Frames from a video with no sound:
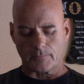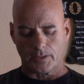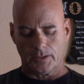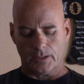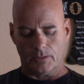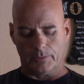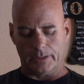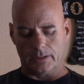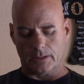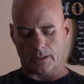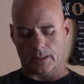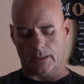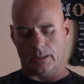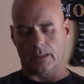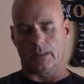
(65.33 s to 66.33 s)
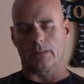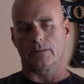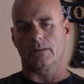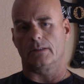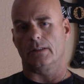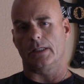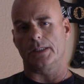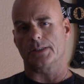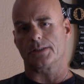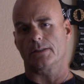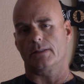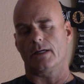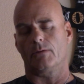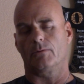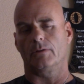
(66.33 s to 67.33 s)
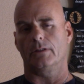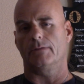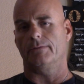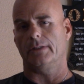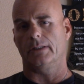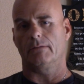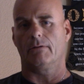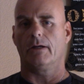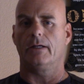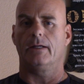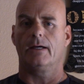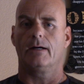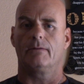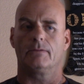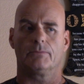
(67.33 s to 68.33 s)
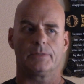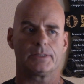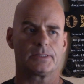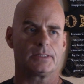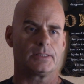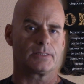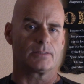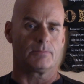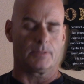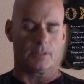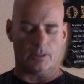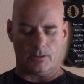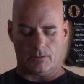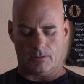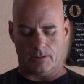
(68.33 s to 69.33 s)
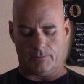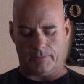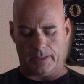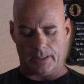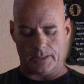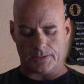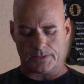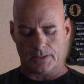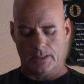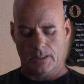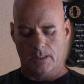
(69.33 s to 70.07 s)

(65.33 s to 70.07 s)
You know, we look in the nation that we're living in right now, and we see some of the current events,